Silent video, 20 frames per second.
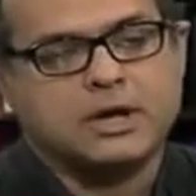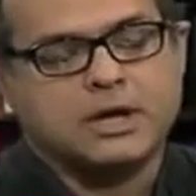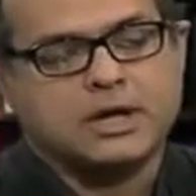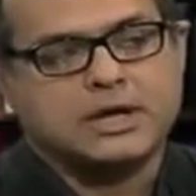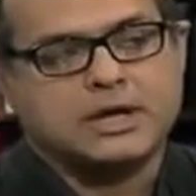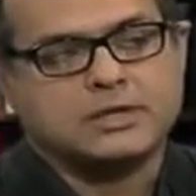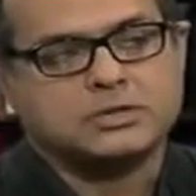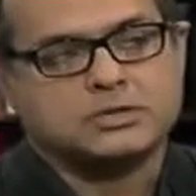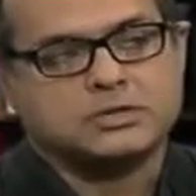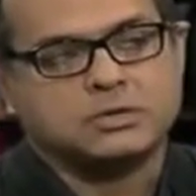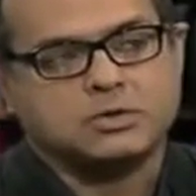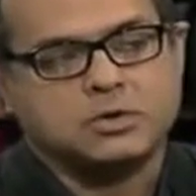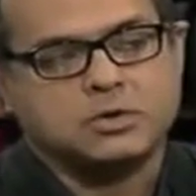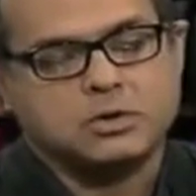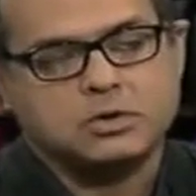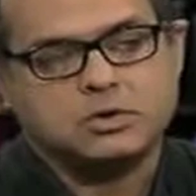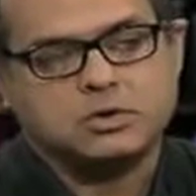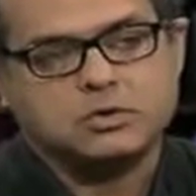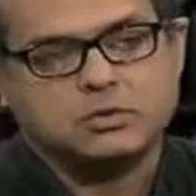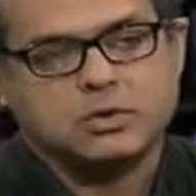is to
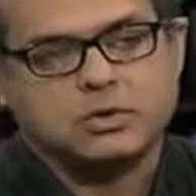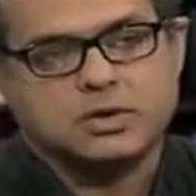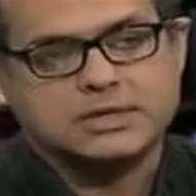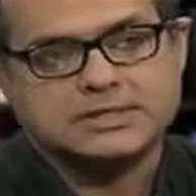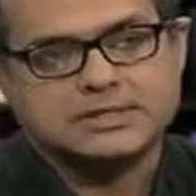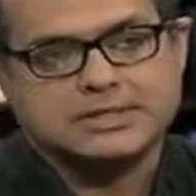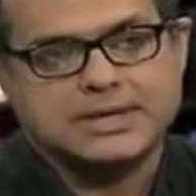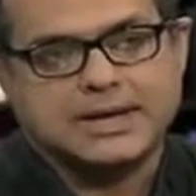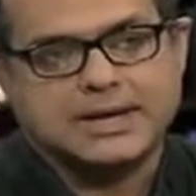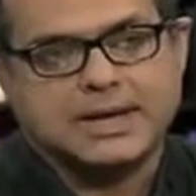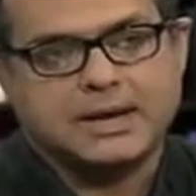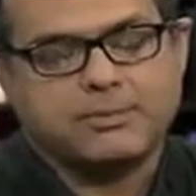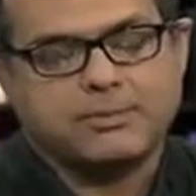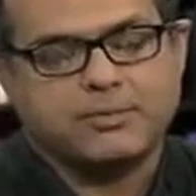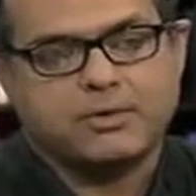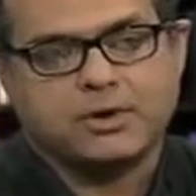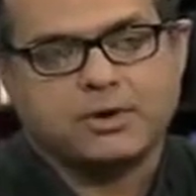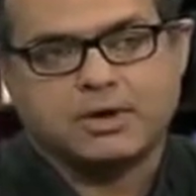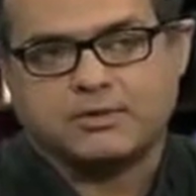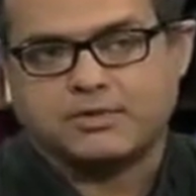go towards the
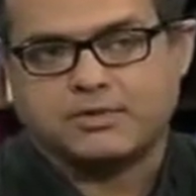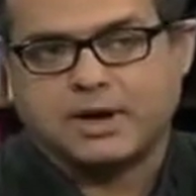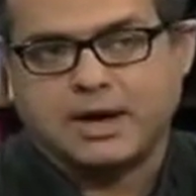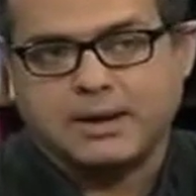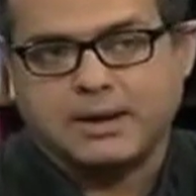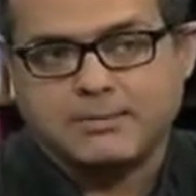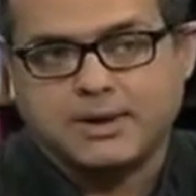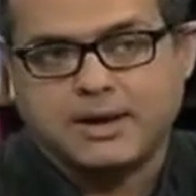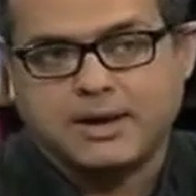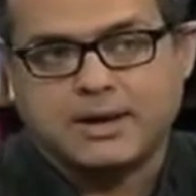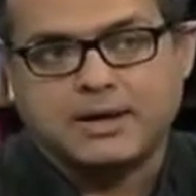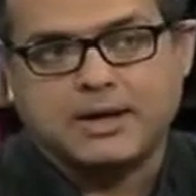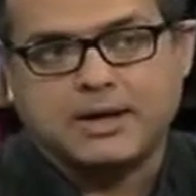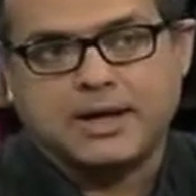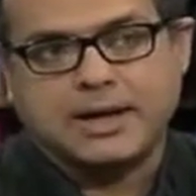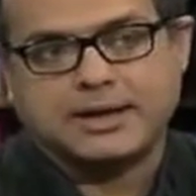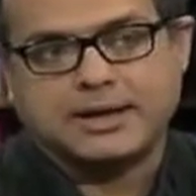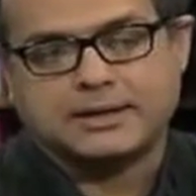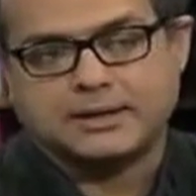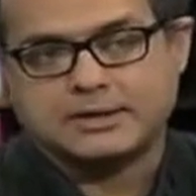airport of Hama
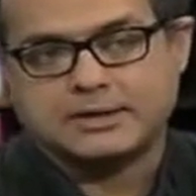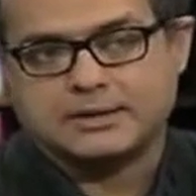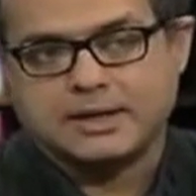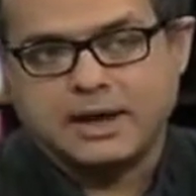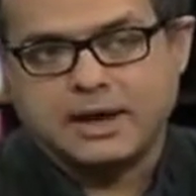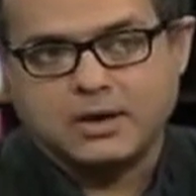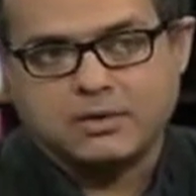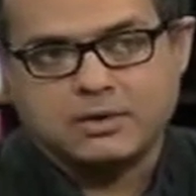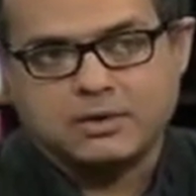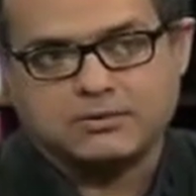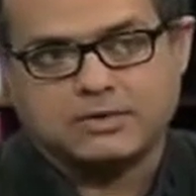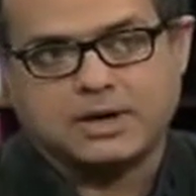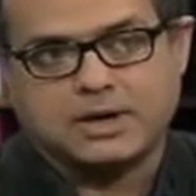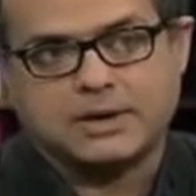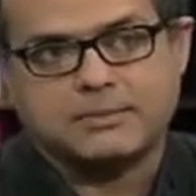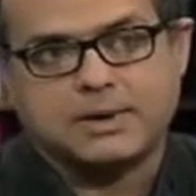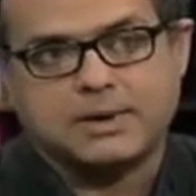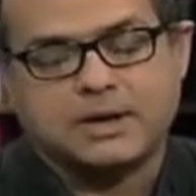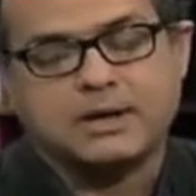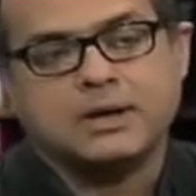and the town of
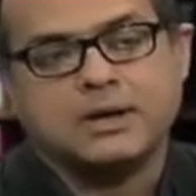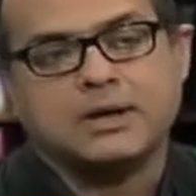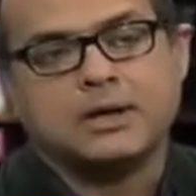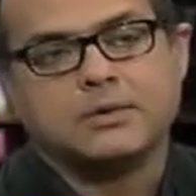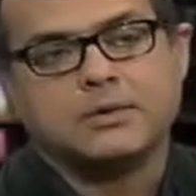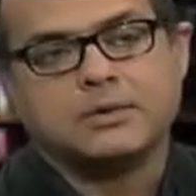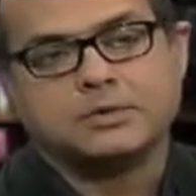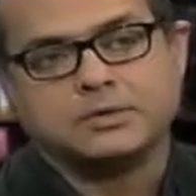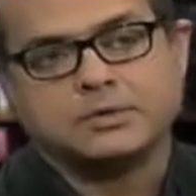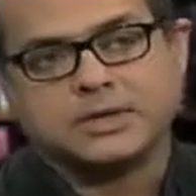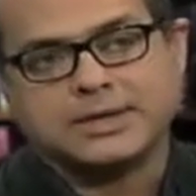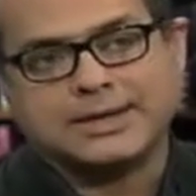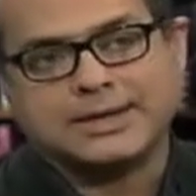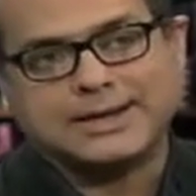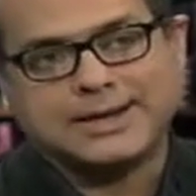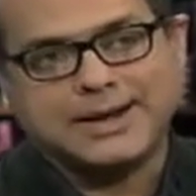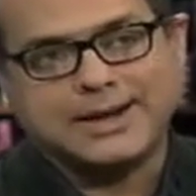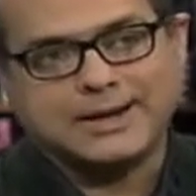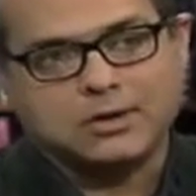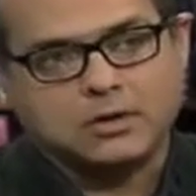Hama, which will
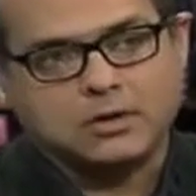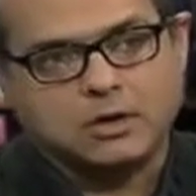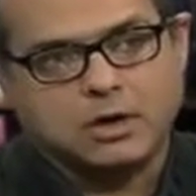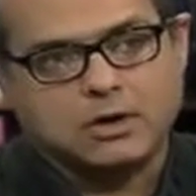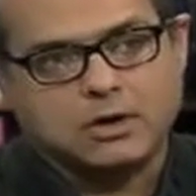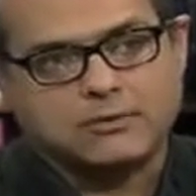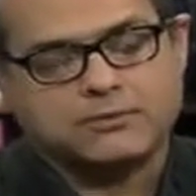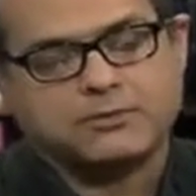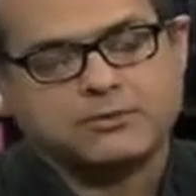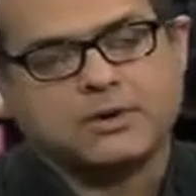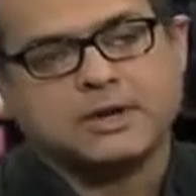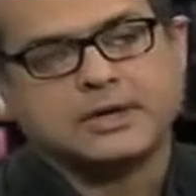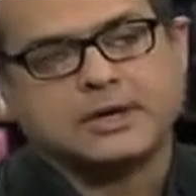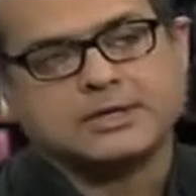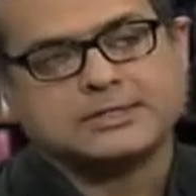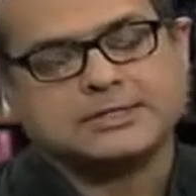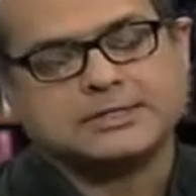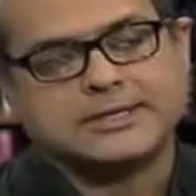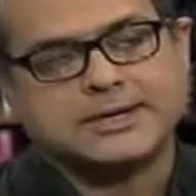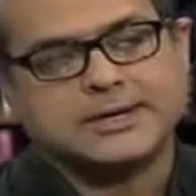cut off
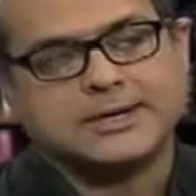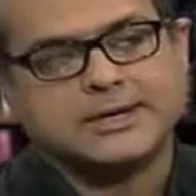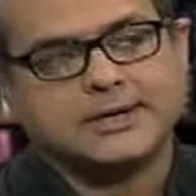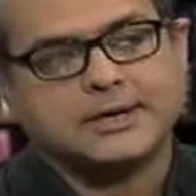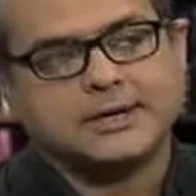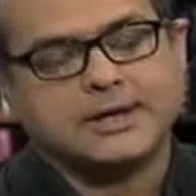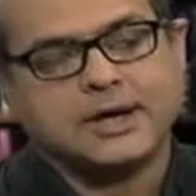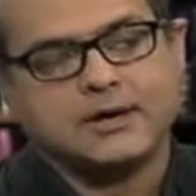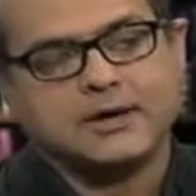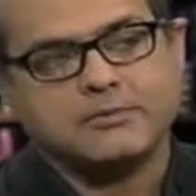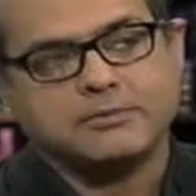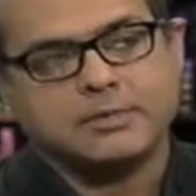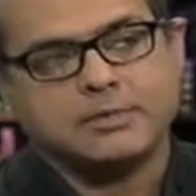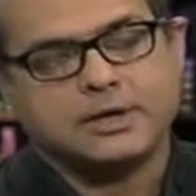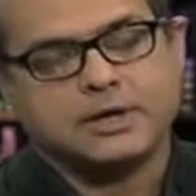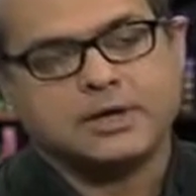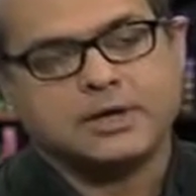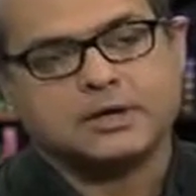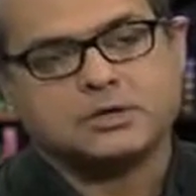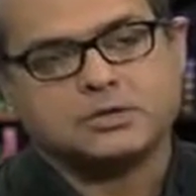Syrian
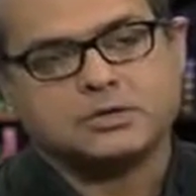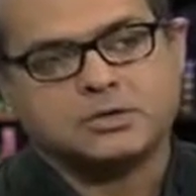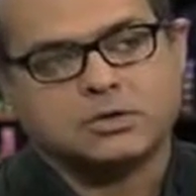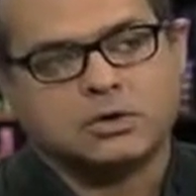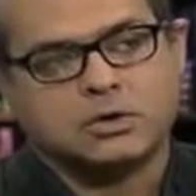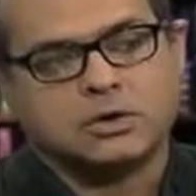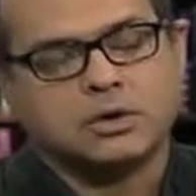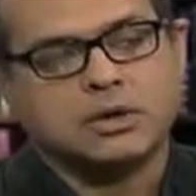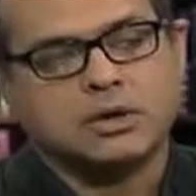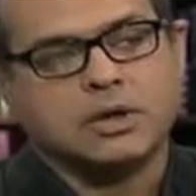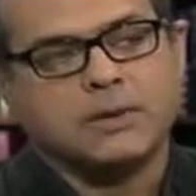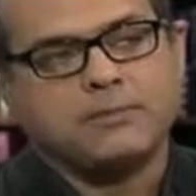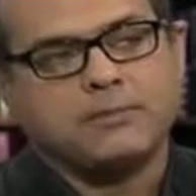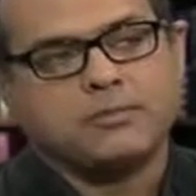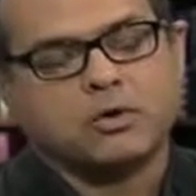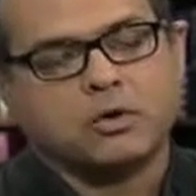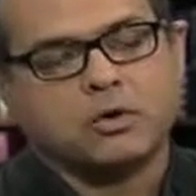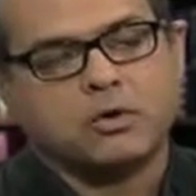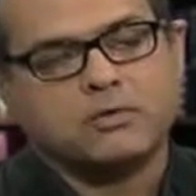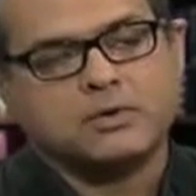government control
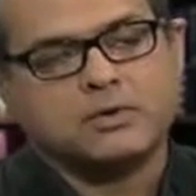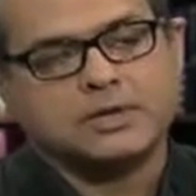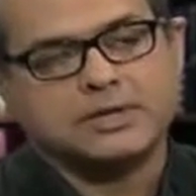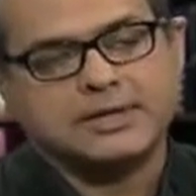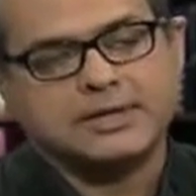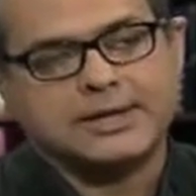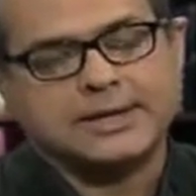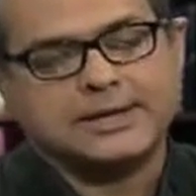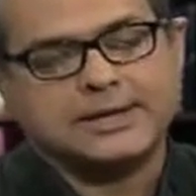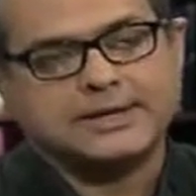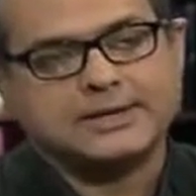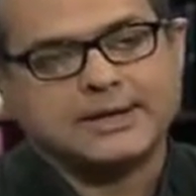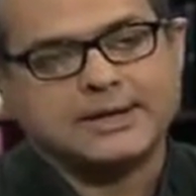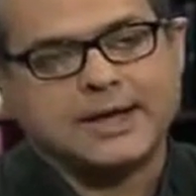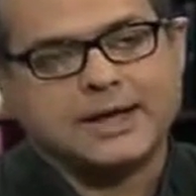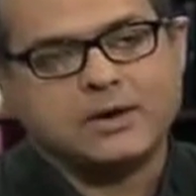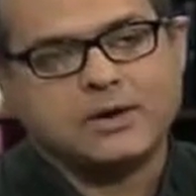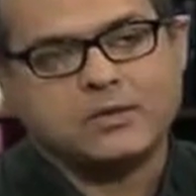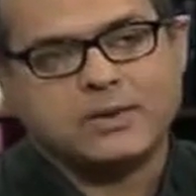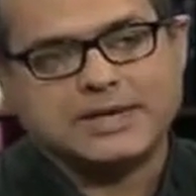over the
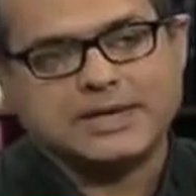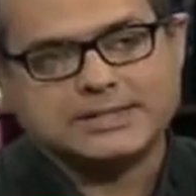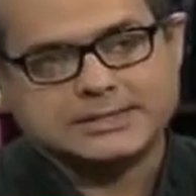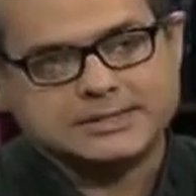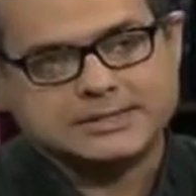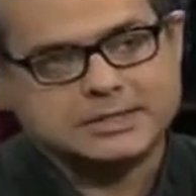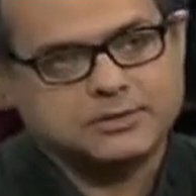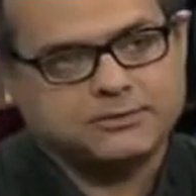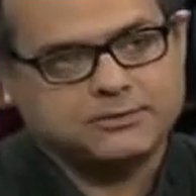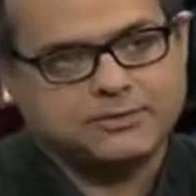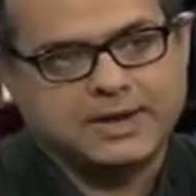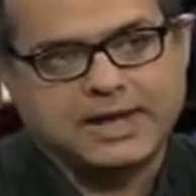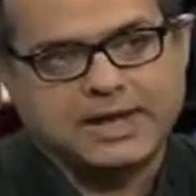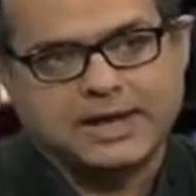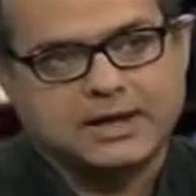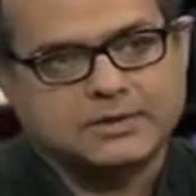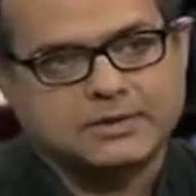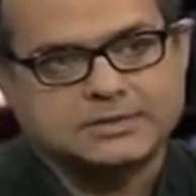entire western flank of